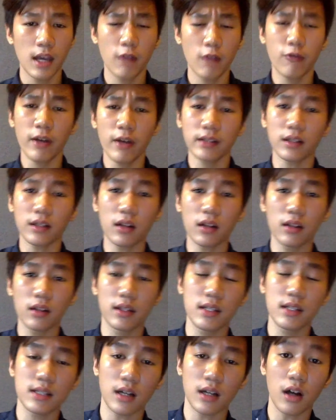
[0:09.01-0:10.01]
In fact, all of
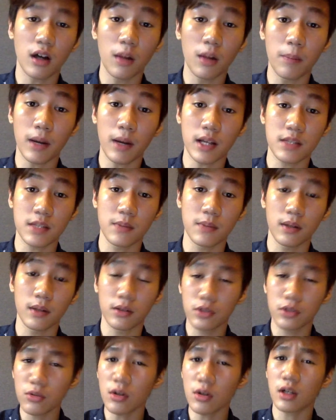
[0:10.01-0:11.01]
these are all possible
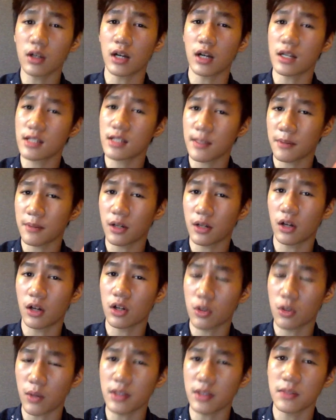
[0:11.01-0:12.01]
through a concept called
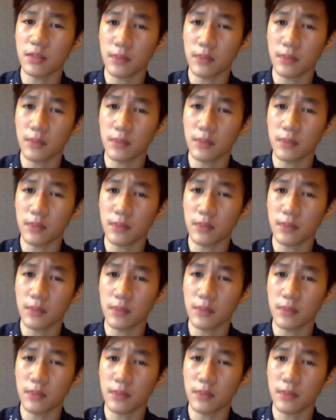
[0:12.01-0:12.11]
quantum